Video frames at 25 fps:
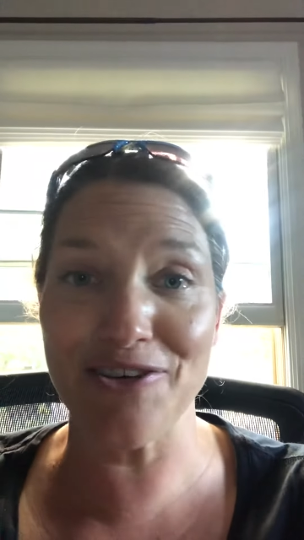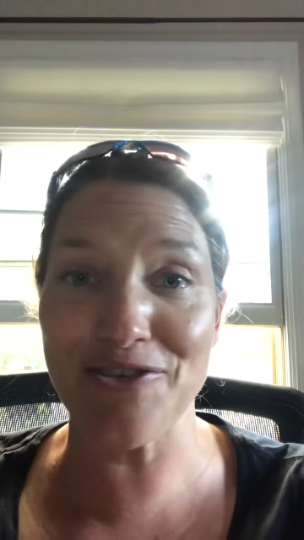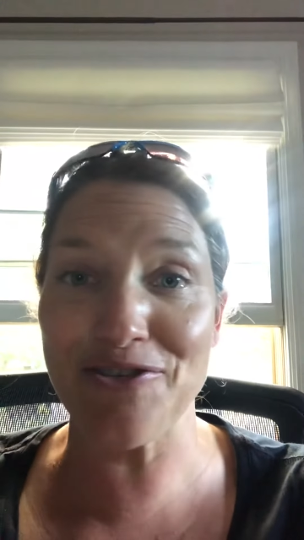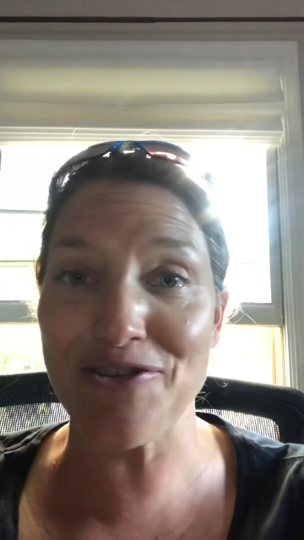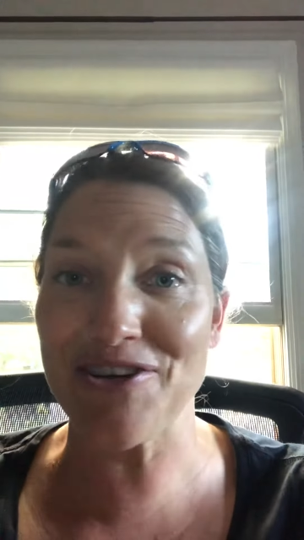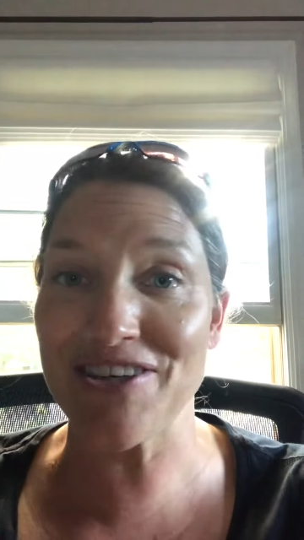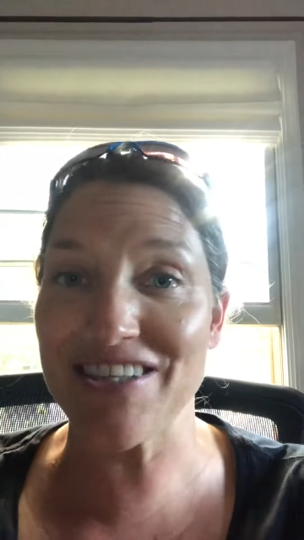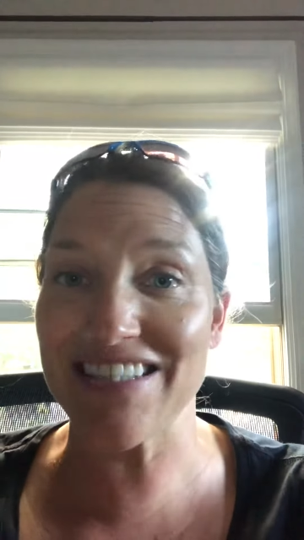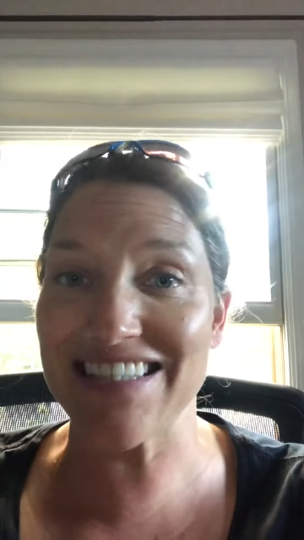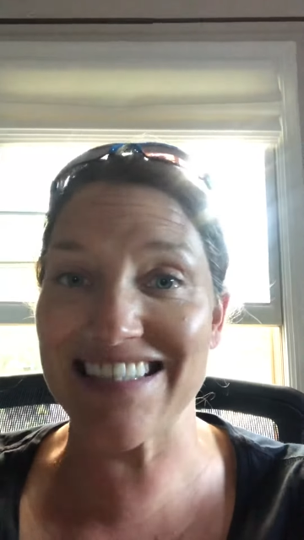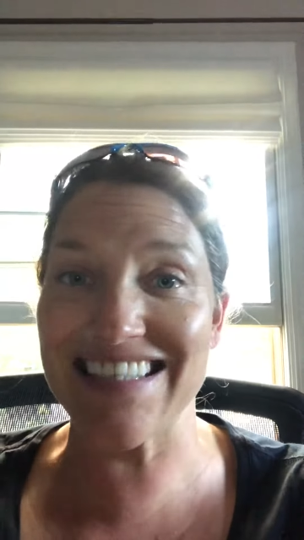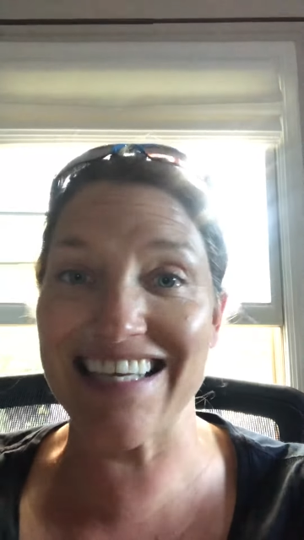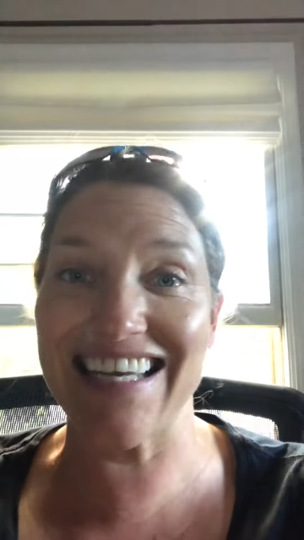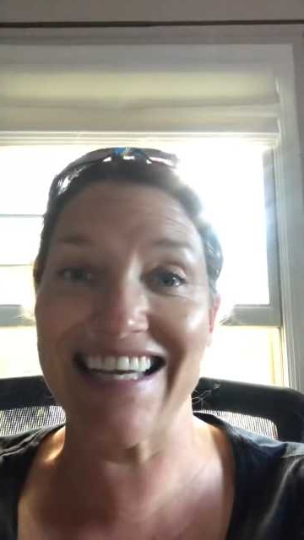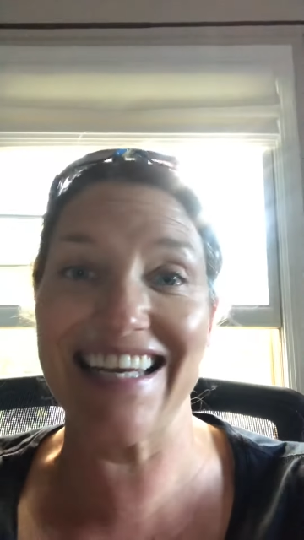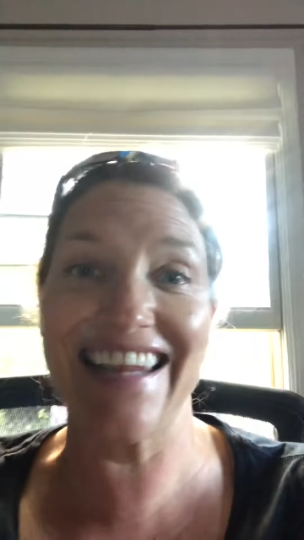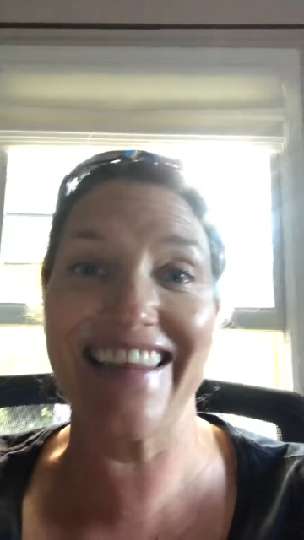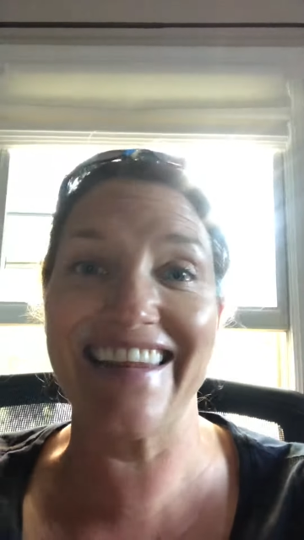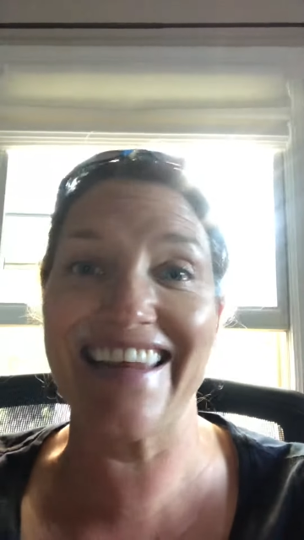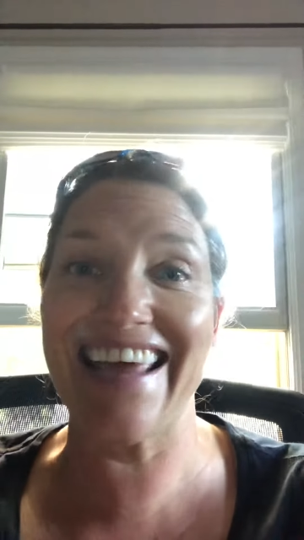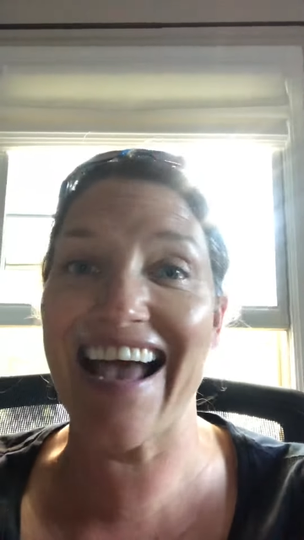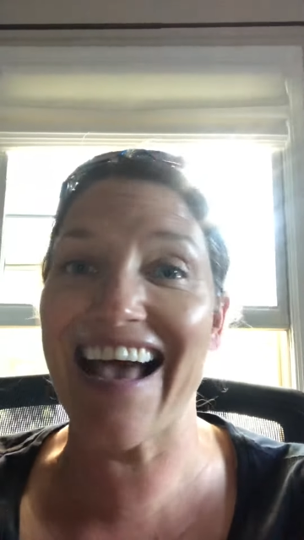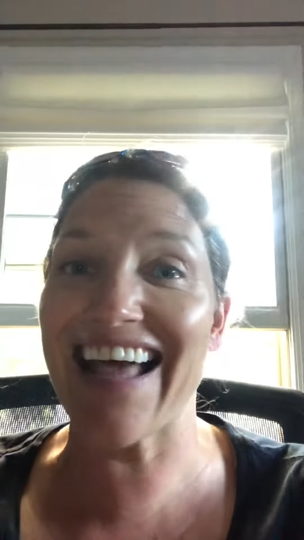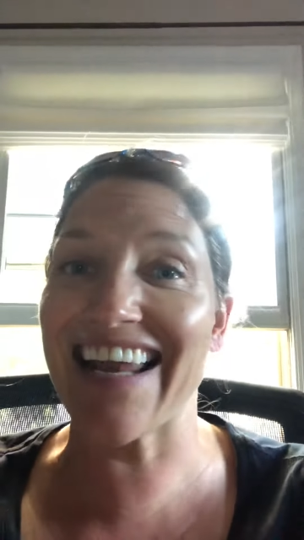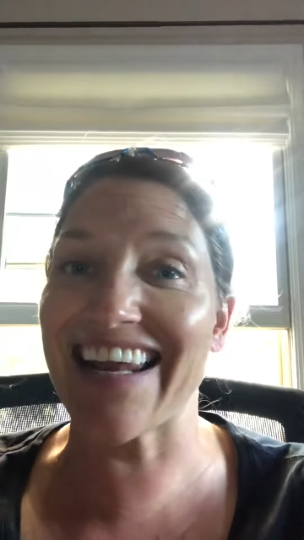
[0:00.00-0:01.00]
or stick it in
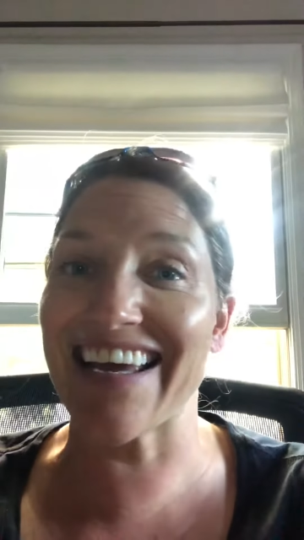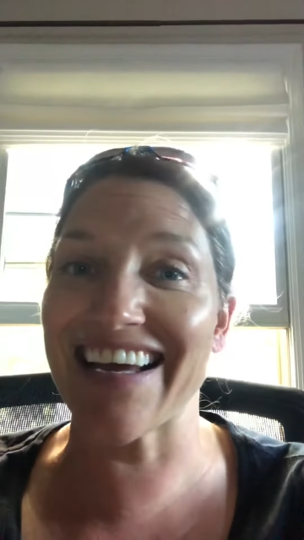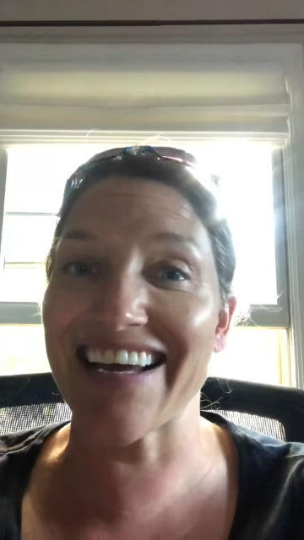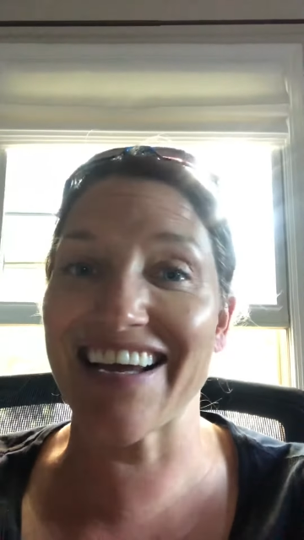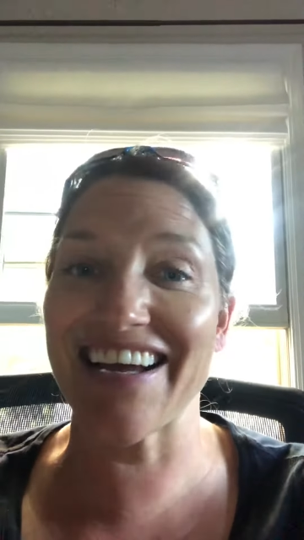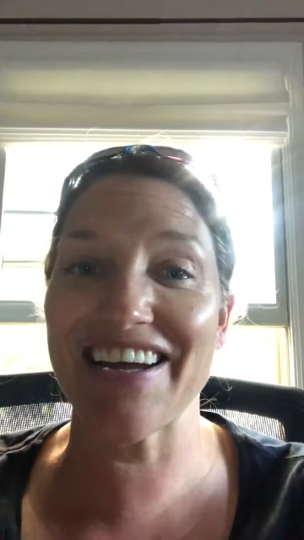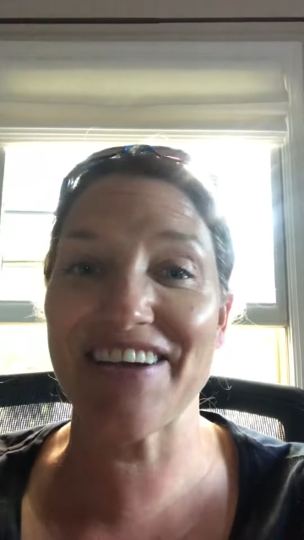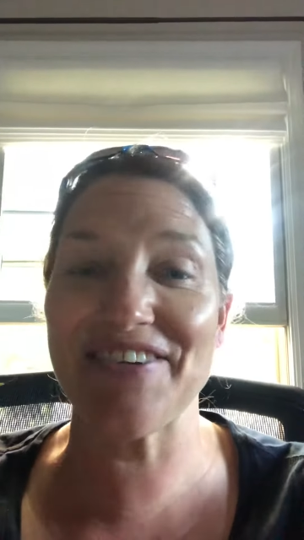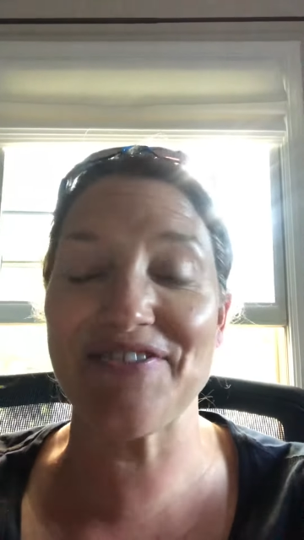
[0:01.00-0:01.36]
the attic,